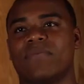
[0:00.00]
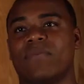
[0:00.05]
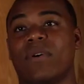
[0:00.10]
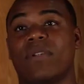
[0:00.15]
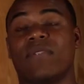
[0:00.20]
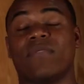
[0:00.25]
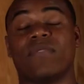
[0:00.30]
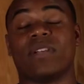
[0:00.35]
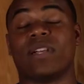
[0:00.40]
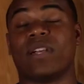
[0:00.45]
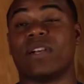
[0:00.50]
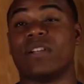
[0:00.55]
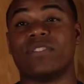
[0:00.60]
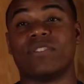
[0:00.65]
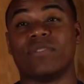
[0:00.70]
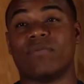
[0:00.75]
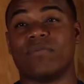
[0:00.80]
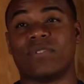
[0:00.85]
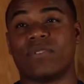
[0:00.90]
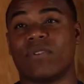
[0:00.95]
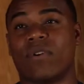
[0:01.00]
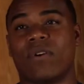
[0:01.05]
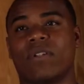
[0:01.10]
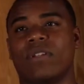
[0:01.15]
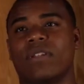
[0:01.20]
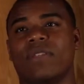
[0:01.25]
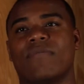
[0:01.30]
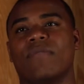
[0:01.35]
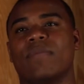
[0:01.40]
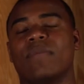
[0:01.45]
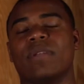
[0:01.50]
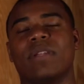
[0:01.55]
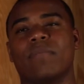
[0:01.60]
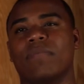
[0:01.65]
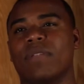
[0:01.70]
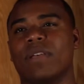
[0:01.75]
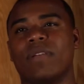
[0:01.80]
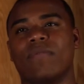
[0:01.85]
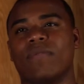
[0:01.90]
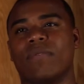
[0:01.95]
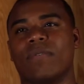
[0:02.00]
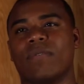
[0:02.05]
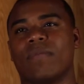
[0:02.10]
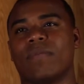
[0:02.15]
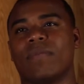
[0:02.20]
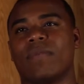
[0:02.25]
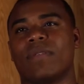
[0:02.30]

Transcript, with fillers: from all over the country was calling for me to play for them,